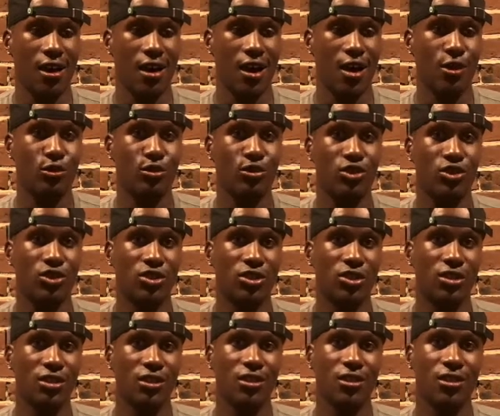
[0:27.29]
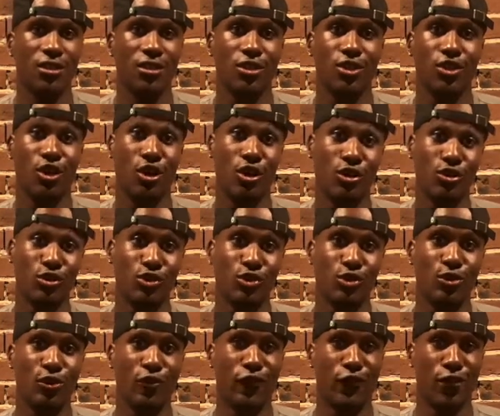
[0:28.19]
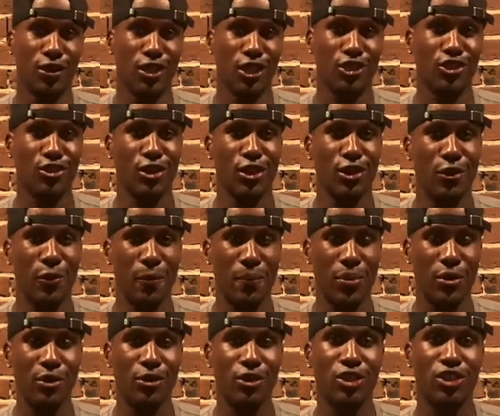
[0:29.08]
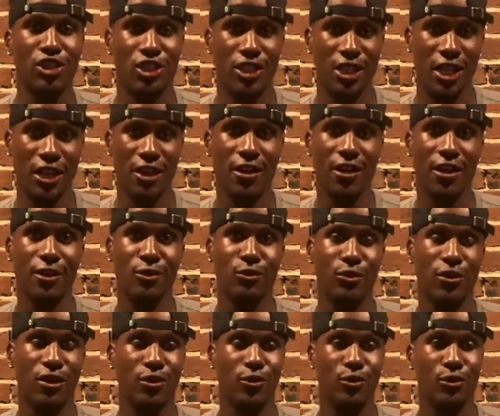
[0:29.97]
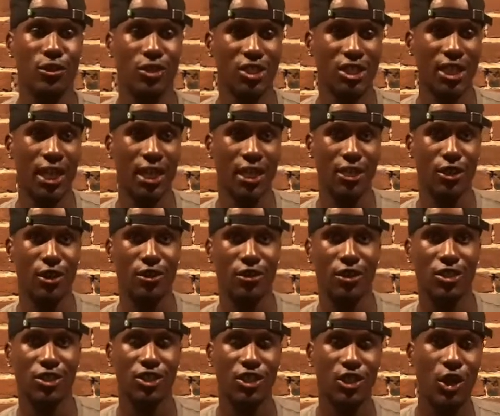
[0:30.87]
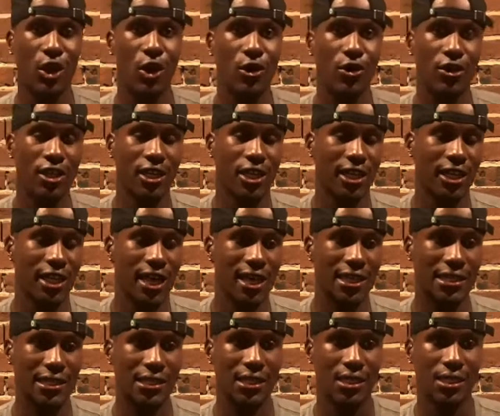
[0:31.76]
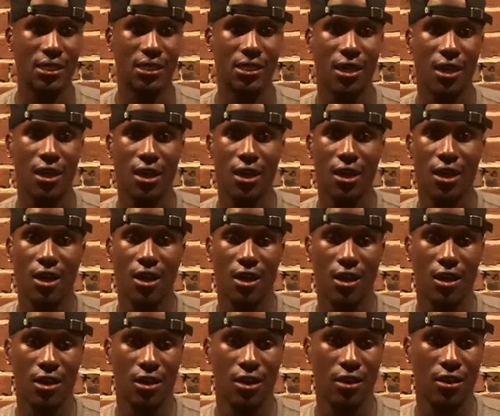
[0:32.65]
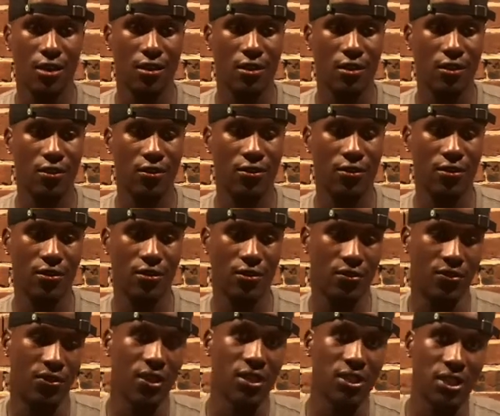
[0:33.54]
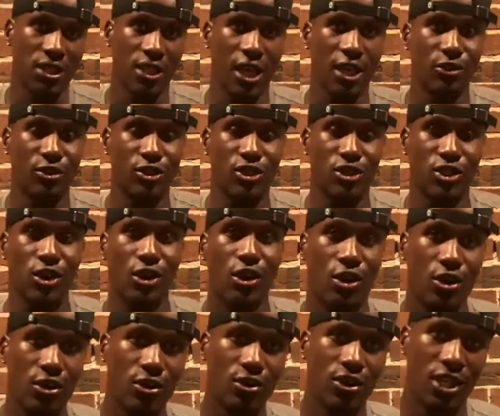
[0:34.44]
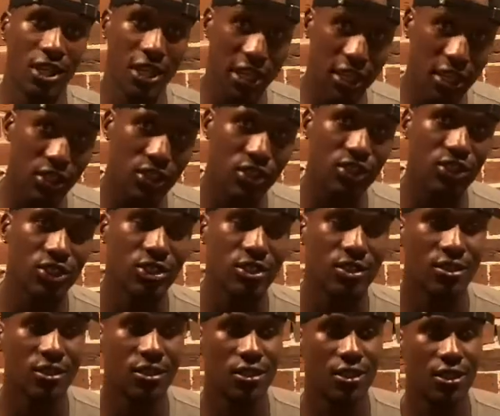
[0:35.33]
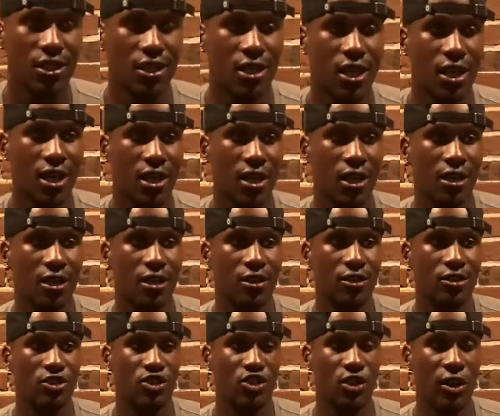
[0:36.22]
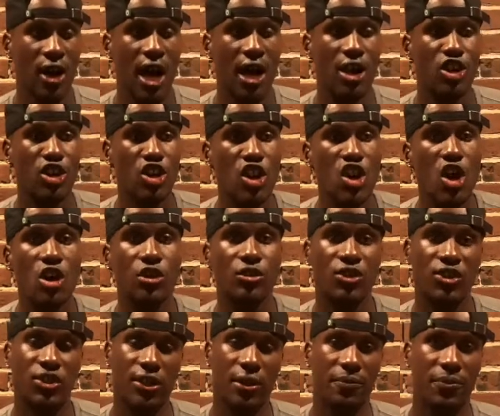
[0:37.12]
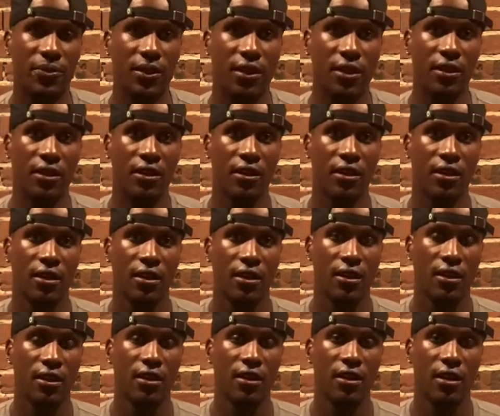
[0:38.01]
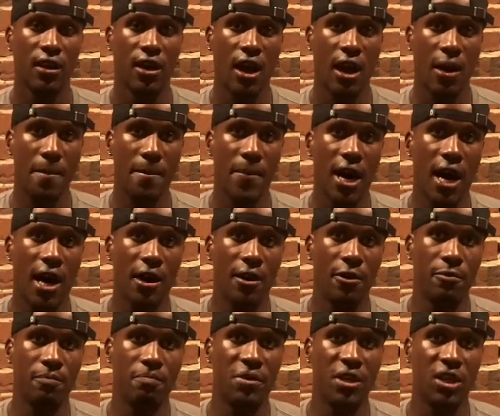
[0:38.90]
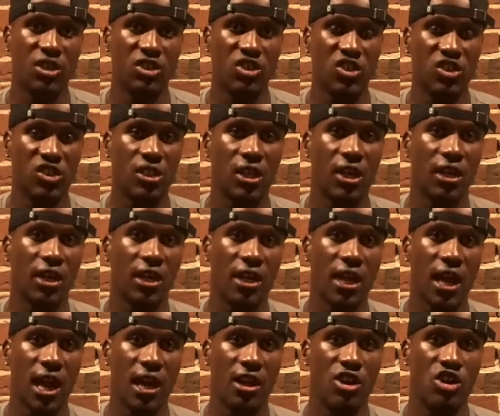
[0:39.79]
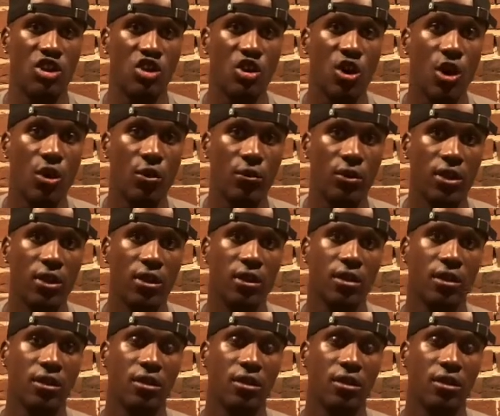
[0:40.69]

I was going to school for electrical and computer engineering. When we were taking all these coding classes, this language is all in English. And so I know something about being stuck and not knowing,